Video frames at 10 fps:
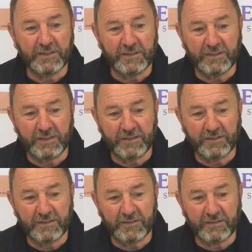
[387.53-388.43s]
and
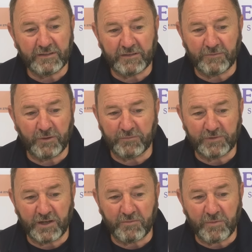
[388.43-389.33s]
uh, I won't
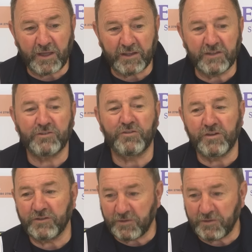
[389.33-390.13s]
tell them about the history.